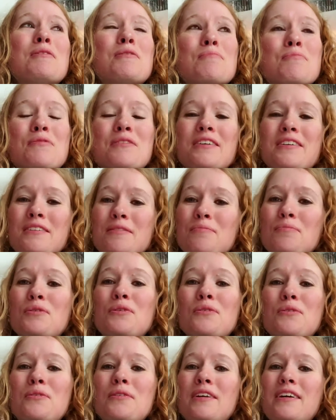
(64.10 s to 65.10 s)
in a pretty good
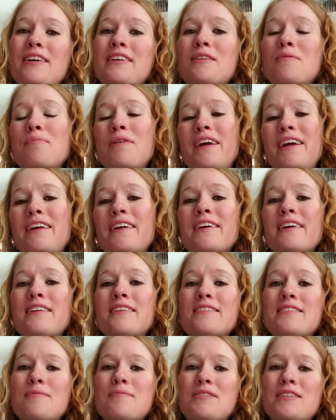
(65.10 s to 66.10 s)
mood, and the pain kind
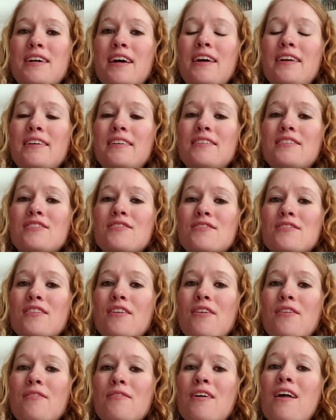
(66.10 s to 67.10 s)
of subsided,
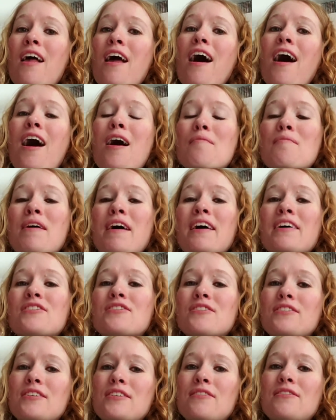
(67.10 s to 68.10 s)
so I'm
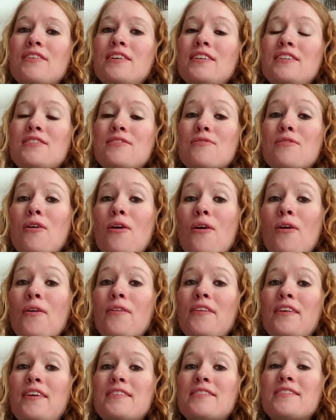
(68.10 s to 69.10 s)
actually going to
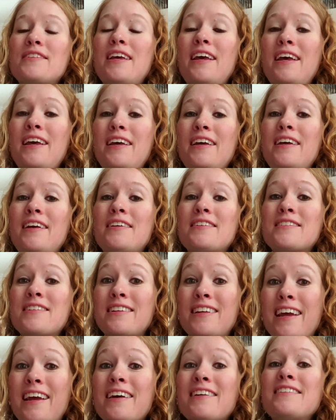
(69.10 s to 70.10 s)
call this a
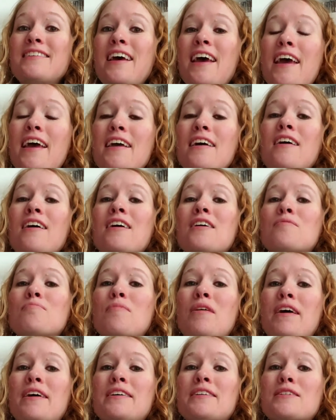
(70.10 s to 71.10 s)
sedan day on
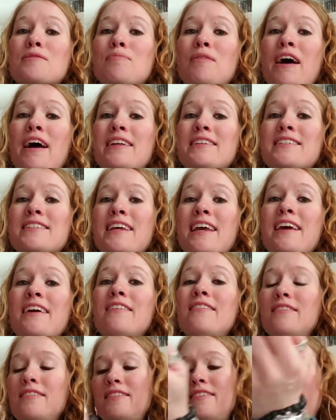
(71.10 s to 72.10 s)
my splat
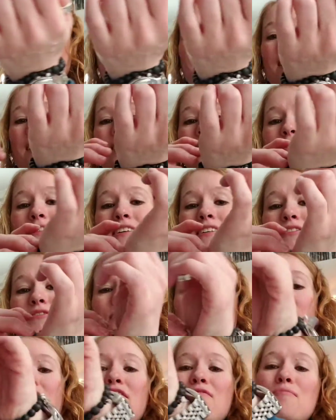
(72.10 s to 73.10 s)
scale, and I
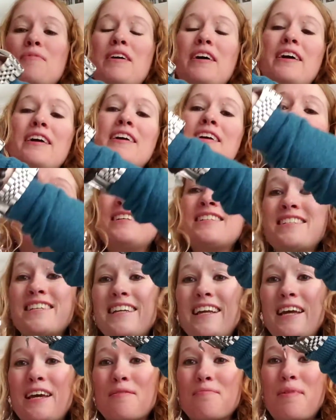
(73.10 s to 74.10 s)
do have my
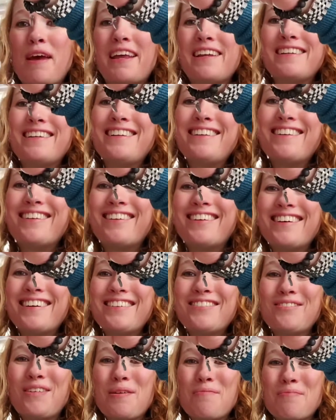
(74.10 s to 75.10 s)
sedan pendant
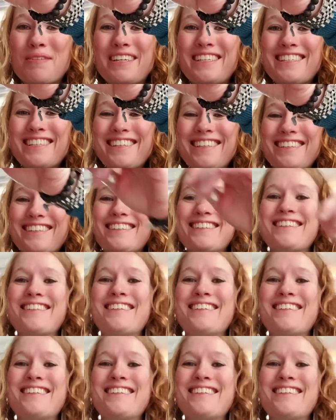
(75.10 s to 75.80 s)
on, my bracelet.